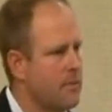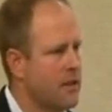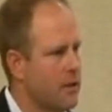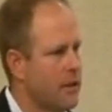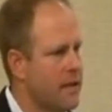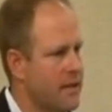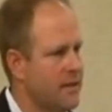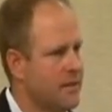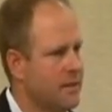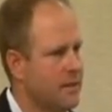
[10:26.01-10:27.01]
game to their
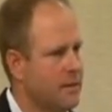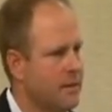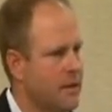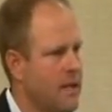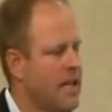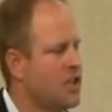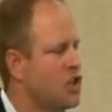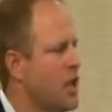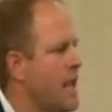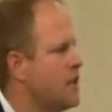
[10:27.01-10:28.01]
kids,
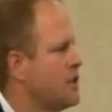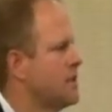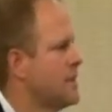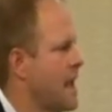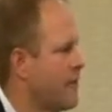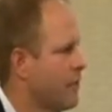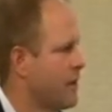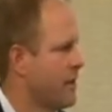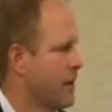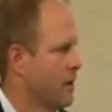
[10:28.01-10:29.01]
it changes
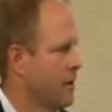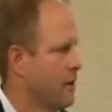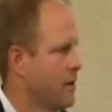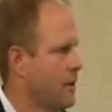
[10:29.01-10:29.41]
everything.